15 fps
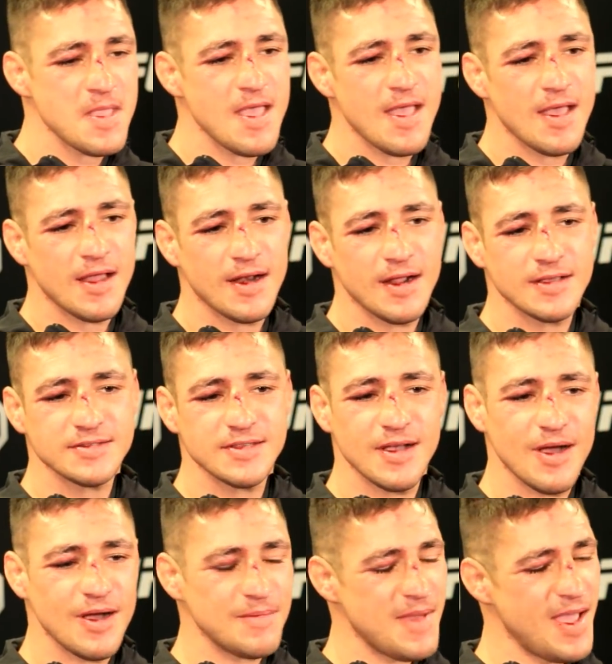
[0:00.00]
And I said,
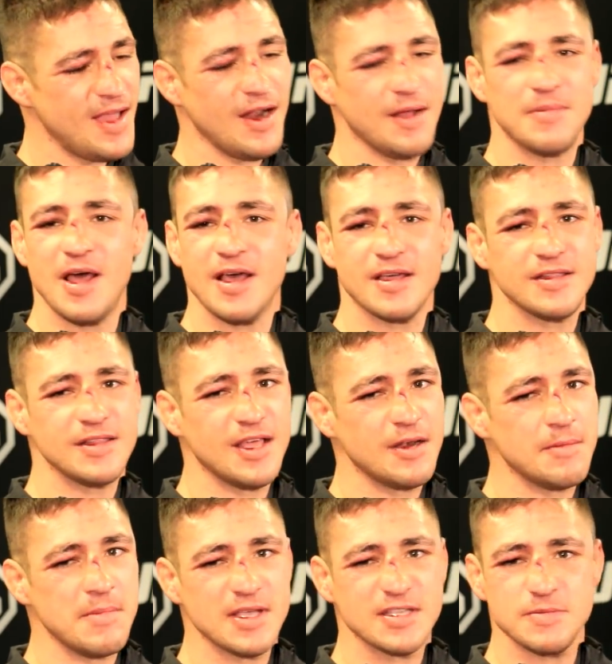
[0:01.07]
oh man, I'm not gonna let
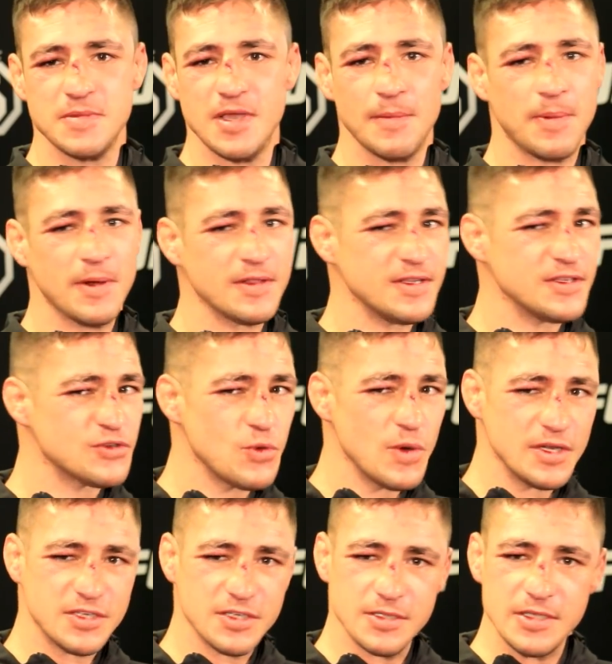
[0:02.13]
him mess me up on this
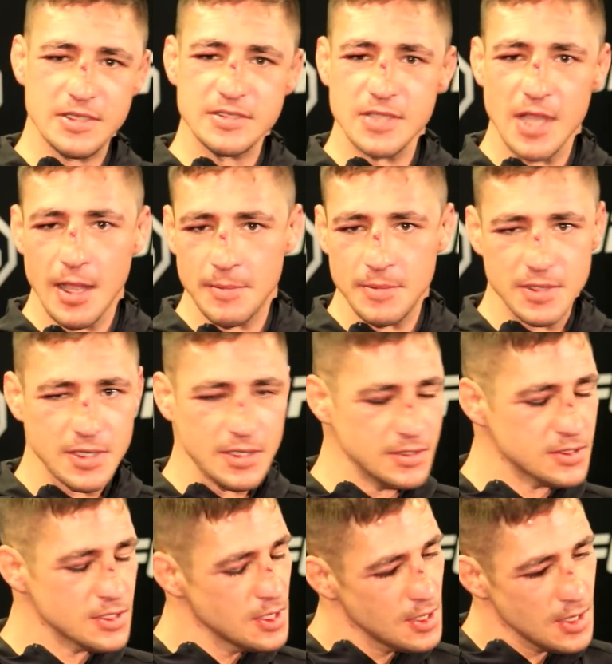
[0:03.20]
question this time,
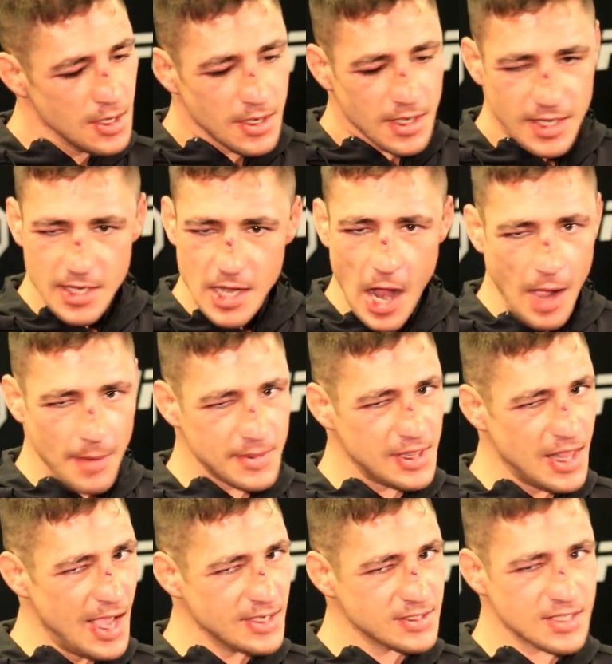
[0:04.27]
because he got me
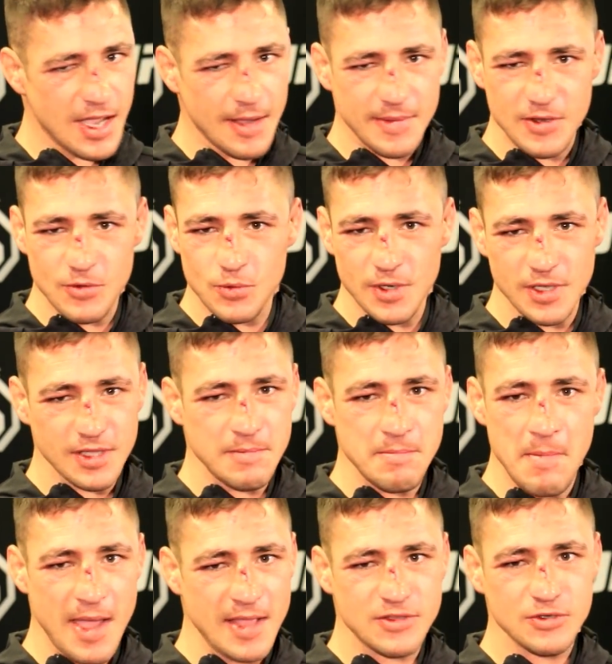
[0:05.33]
last time. He really
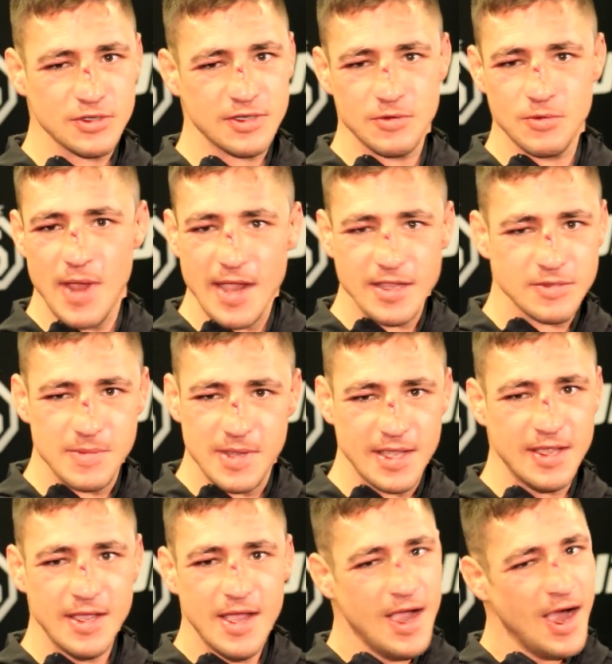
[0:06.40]
mentally wrecked
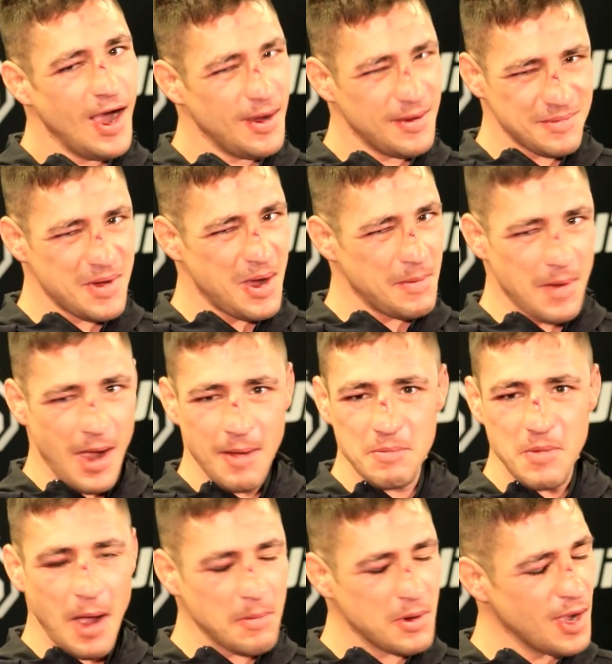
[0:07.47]
me.
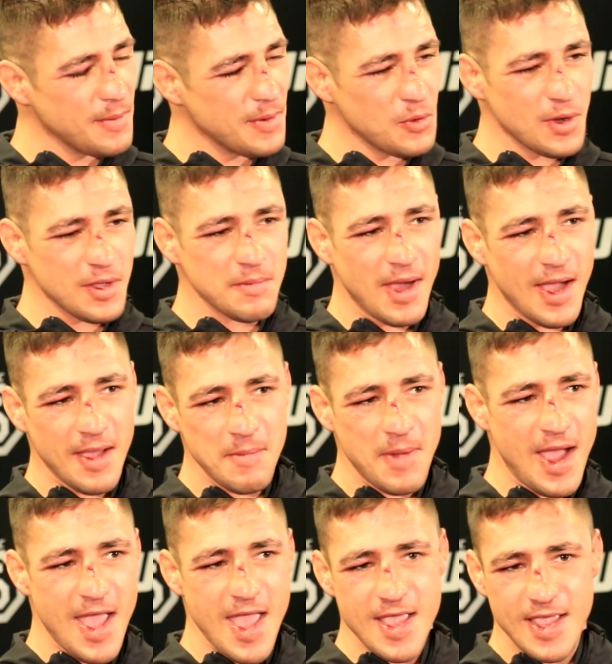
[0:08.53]
I'm coming with
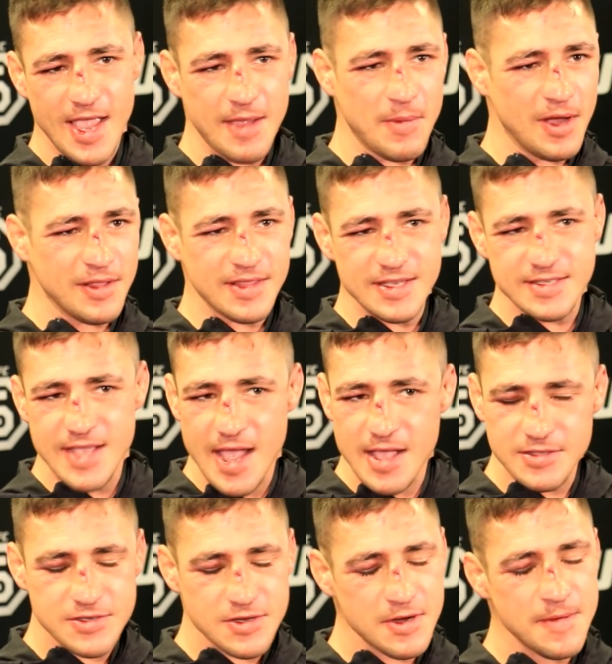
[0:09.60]
my A game on this
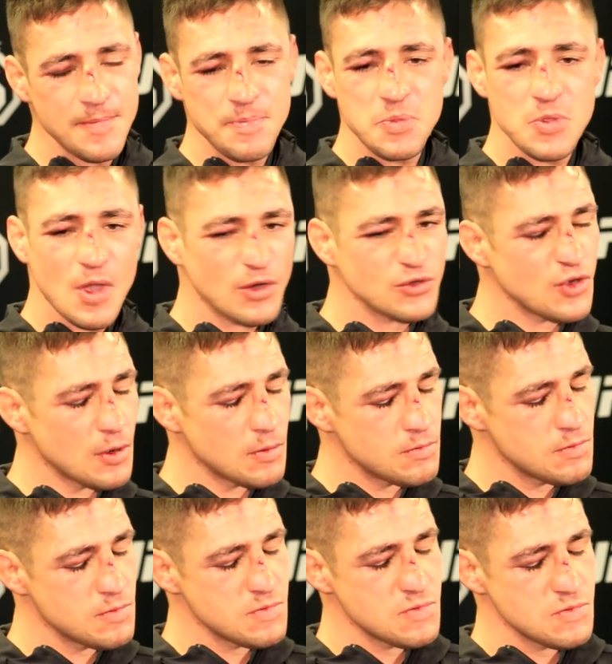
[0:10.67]
answer. So
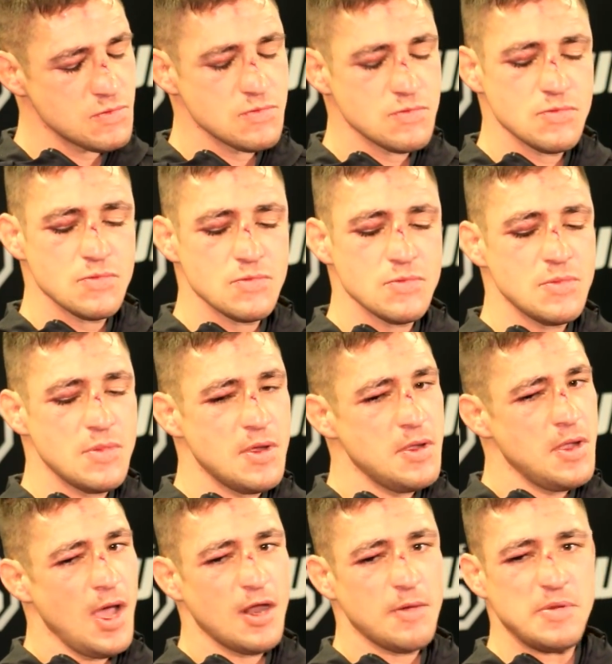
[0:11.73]

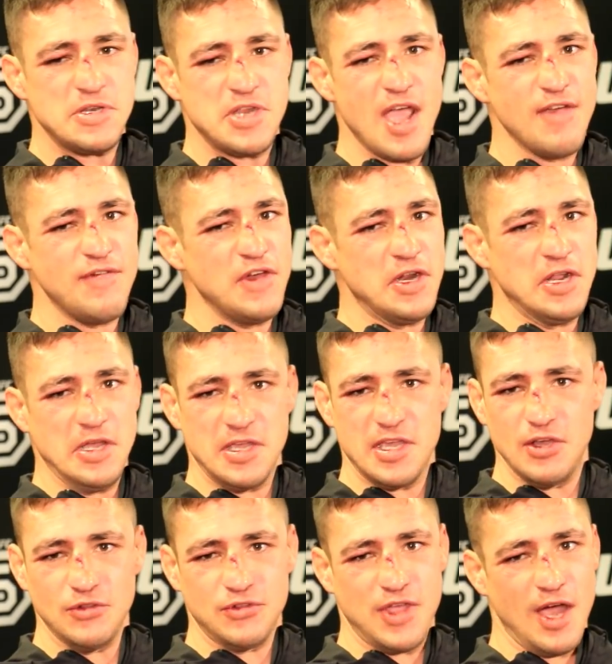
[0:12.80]
had to be David. He
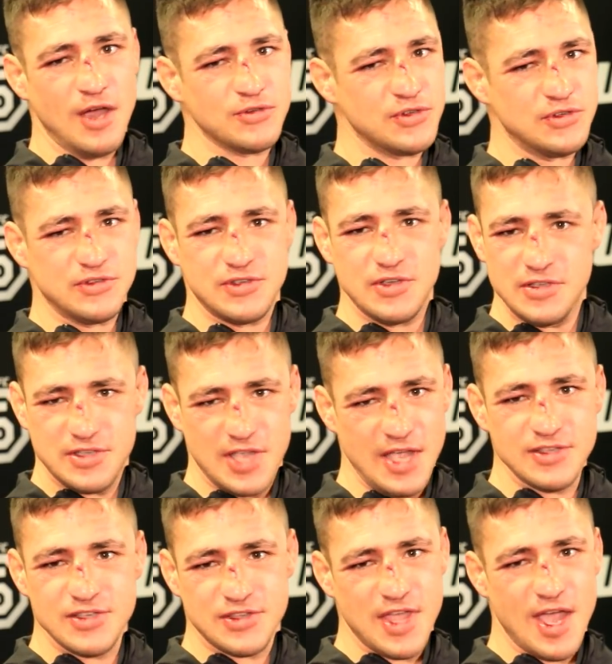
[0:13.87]
killed thousands,
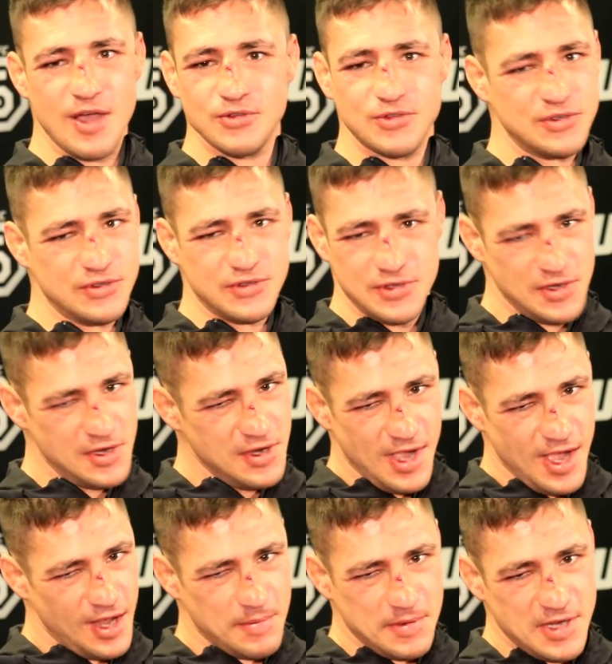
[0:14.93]
tens of thousands.
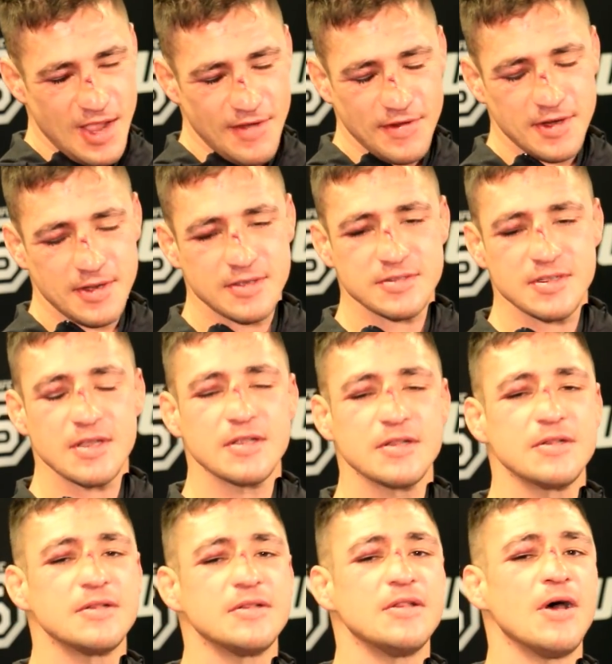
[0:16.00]
Had to be David. I said,
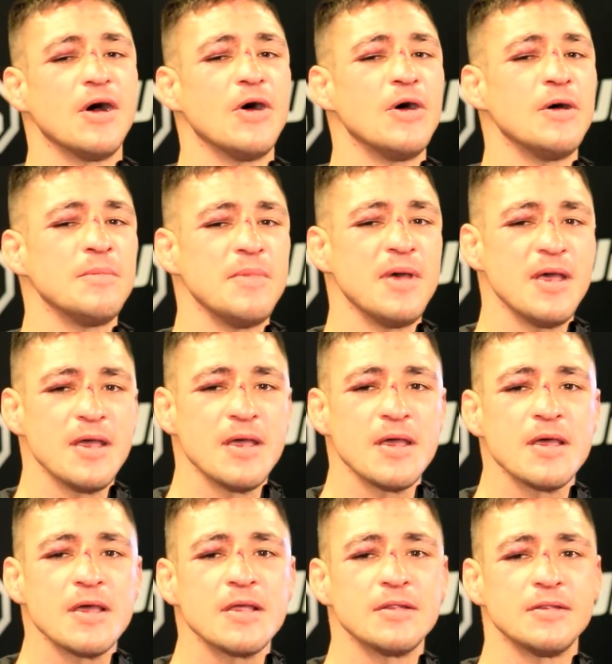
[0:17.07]
no
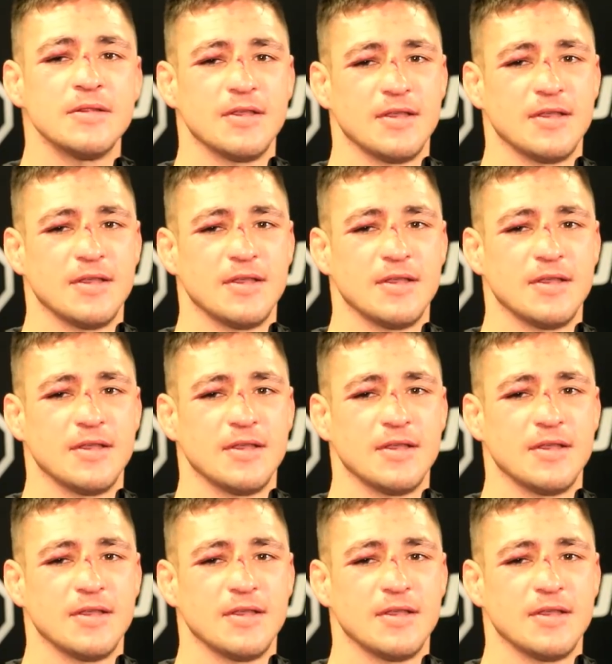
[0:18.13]
man,